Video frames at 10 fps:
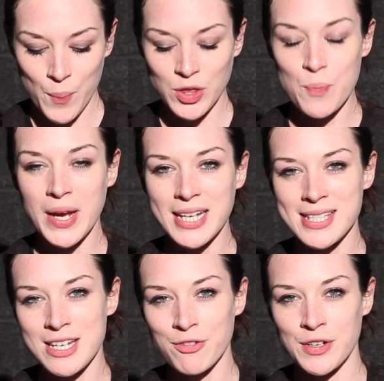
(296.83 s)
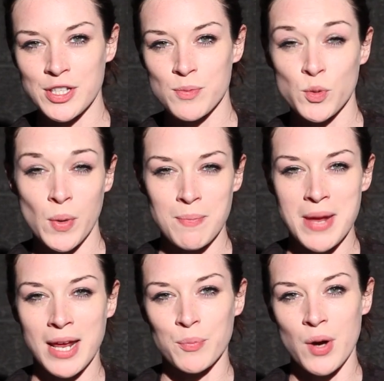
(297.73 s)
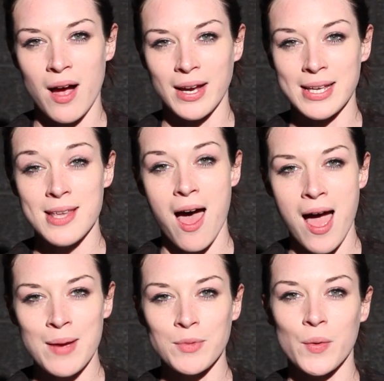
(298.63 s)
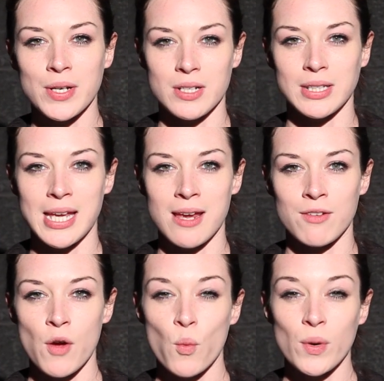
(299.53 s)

But the biggest difference between me and Brock is I'm going to leave